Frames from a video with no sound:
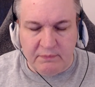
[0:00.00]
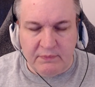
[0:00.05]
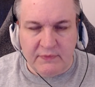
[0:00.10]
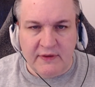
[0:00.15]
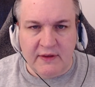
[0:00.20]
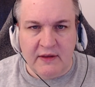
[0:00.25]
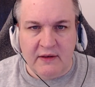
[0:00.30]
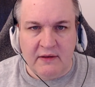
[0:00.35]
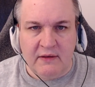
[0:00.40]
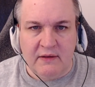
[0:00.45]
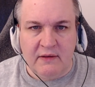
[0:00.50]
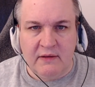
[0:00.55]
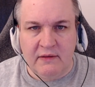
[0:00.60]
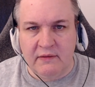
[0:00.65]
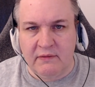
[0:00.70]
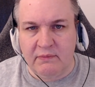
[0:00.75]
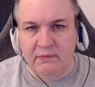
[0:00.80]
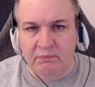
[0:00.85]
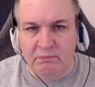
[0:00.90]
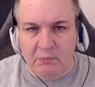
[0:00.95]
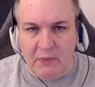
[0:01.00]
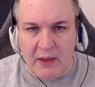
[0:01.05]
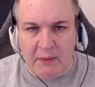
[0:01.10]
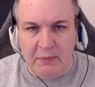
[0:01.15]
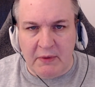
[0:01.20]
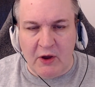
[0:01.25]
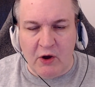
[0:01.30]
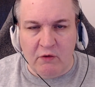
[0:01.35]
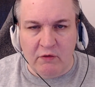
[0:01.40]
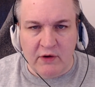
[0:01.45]
didn't
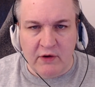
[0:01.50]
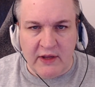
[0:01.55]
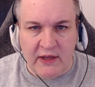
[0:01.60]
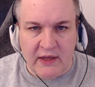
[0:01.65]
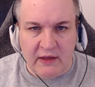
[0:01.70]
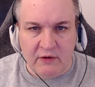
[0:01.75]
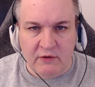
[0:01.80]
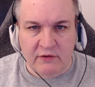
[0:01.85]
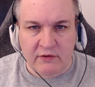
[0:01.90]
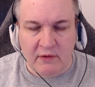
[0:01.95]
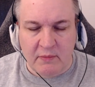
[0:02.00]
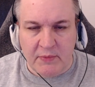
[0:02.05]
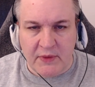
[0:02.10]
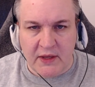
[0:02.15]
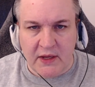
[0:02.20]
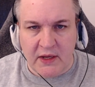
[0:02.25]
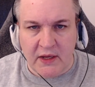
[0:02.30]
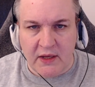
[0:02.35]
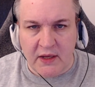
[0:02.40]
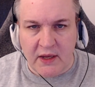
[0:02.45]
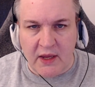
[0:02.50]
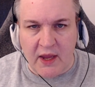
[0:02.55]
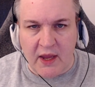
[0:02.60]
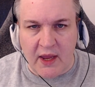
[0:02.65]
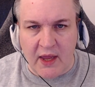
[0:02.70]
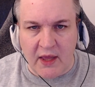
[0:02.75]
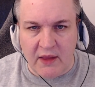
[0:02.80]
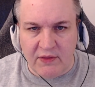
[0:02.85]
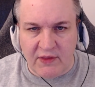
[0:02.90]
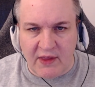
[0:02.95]
maybe overheat or something,
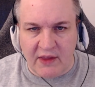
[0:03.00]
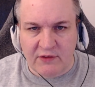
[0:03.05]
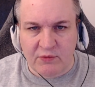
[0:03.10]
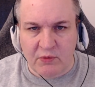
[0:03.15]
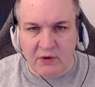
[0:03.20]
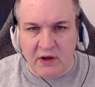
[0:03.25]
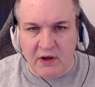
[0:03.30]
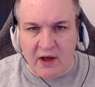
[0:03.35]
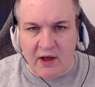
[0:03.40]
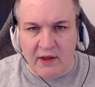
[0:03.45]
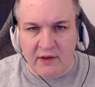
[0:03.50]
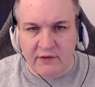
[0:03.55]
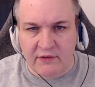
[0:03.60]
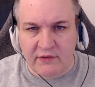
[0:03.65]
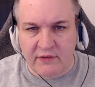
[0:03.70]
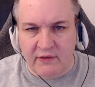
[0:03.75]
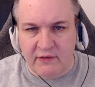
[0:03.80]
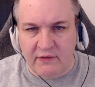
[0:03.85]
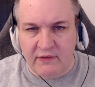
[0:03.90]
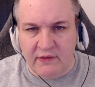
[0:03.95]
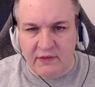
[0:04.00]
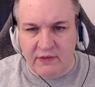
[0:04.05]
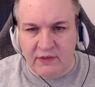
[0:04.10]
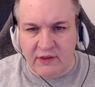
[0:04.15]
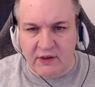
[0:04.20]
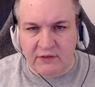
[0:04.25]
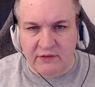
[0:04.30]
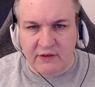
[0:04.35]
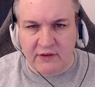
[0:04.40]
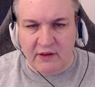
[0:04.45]
and that's what caused
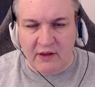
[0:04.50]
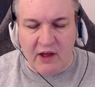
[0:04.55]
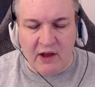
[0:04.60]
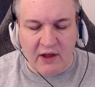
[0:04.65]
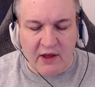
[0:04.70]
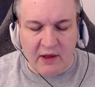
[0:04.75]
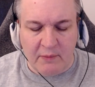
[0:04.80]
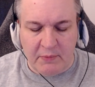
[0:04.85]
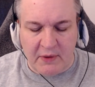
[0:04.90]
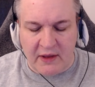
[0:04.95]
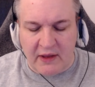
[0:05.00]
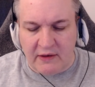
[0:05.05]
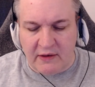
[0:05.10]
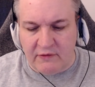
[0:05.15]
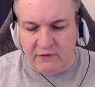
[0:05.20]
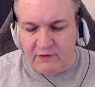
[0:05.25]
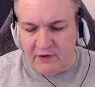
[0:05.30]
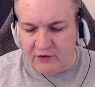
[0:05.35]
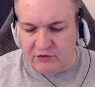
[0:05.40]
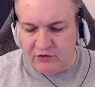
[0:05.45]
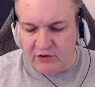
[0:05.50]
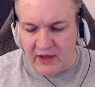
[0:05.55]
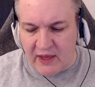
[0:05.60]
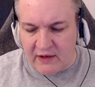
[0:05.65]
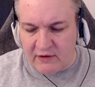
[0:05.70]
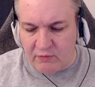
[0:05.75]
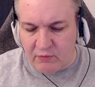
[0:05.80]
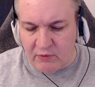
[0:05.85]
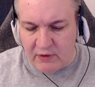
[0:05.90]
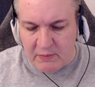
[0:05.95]
it to lock up. I had eventually had
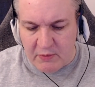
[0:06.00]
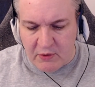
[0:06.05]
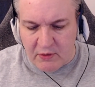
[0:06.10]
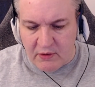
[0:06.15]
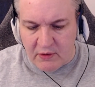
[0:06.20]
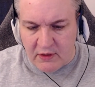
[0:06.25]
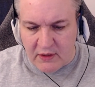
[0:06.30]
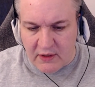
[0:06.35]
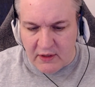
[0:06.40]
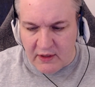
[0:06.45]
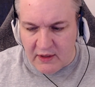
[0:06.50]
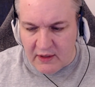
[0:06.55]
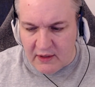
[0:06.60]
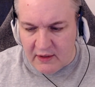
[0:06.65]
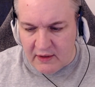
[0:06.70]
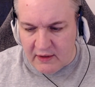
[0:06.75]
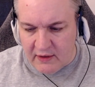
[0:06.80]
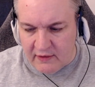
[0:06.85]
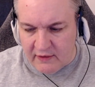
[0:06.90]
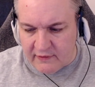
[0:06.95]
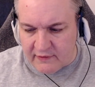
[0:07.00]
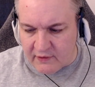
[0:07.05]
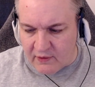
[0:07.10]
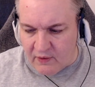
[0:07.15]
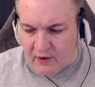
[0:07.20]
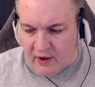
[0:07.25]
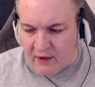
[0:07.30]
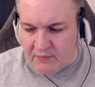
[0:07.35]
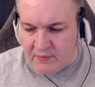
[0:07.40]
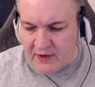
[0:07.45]
to reboot. So
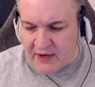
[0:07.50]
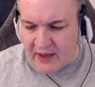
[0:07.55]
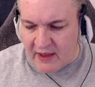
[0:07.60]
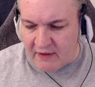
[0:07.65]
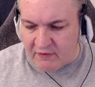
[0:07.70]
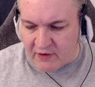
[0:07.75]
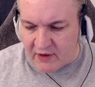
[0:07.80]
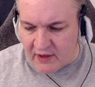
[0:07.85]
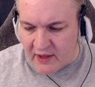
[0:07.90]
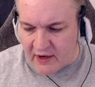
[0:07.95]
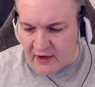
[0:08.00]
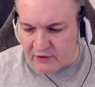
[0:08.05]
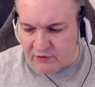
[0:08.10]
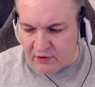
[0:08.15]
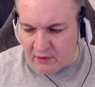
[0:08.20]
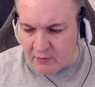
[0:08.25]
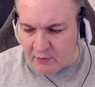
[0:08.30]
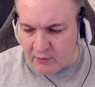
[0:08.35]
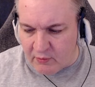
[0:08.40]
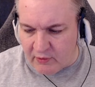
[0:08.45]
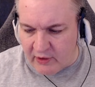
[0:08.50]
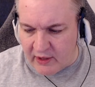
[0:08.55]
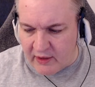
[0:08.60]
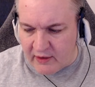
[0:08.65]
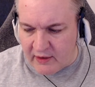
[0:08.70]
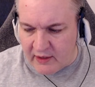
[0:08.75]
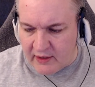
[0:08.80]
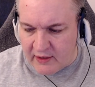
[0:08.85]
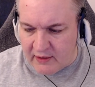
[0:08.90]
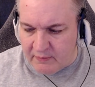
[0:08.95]
I've been having a lot of trouble
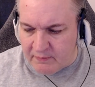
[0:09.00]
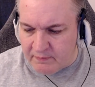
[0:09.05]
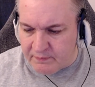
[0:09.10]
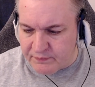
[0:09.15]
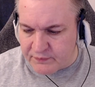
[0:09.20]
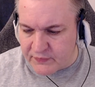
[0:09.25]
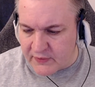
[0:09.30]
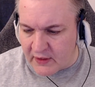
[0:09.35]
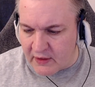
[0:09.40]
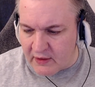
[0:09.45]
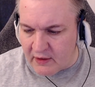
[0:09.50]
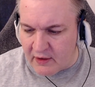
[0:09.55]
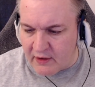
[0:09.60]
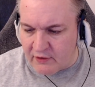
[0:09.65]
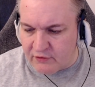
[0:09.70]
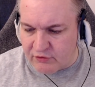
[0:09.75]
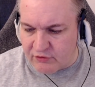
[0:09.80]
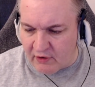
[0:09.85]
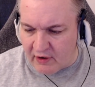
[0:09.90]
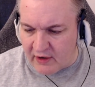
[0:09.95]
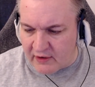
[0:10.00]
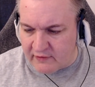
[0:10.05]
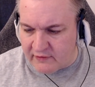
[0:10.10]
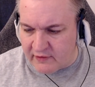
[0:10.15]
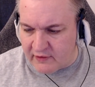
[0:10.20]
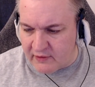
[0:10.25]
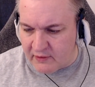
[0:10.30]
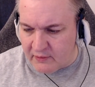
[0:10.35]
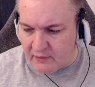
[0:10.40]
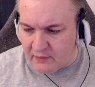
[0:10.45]
lately trying
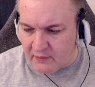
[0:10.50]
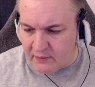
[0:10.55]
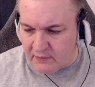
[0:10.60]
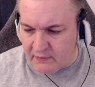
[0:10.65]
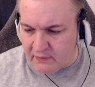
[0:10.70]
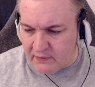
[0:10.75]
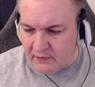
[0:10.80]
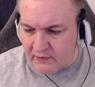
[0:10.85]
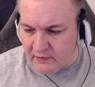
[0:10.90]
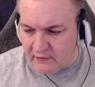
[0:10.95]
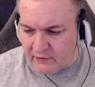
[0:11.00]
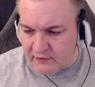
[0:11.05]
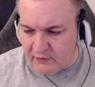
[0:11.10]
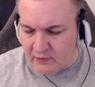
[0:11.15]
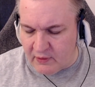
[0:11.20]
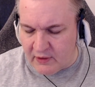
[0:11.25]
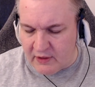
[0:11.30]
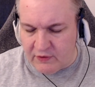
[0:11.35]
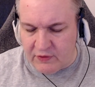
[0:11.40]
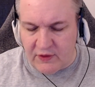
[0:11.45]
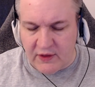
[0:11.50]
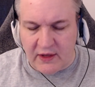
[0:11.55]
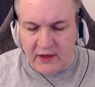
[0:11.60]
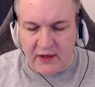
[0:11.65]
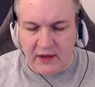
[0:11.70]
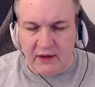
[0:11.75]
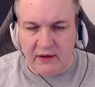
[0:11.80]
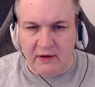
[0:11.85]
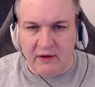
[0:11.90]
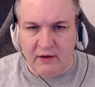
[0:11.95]
to do
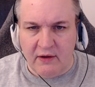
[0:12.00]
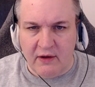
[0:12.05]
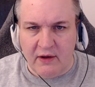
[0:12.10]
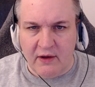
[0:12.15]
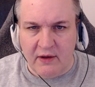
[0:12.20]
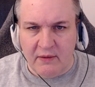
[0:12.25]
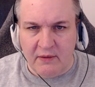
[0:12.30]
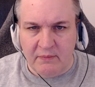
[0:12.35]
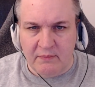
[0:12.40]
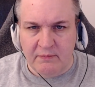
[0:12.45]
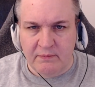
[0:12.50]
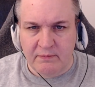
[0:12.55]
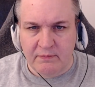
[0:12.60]
anything CPU,